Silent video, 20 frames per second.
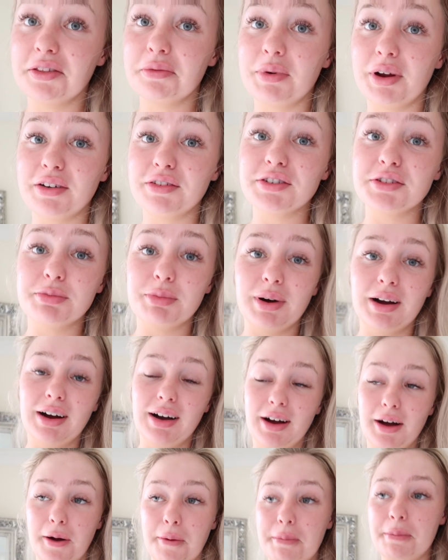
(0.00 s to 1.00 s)
at the breakfast
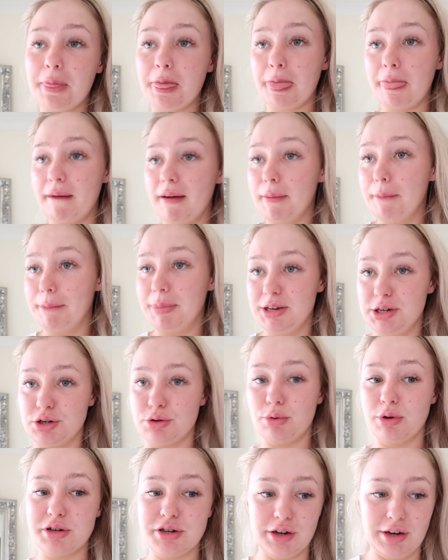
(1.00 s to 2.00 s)
bar,
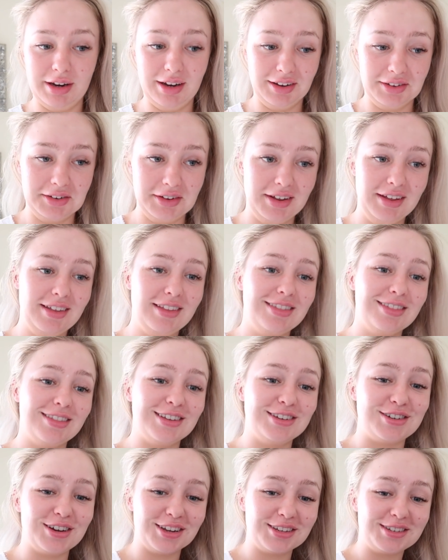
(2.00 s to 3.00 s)
binge-watching
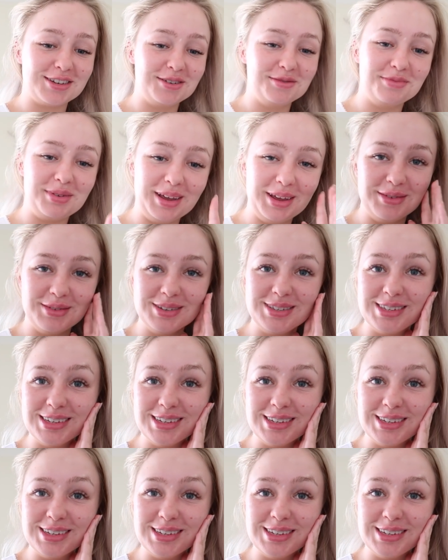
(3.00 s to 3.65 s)
the Justin Bieber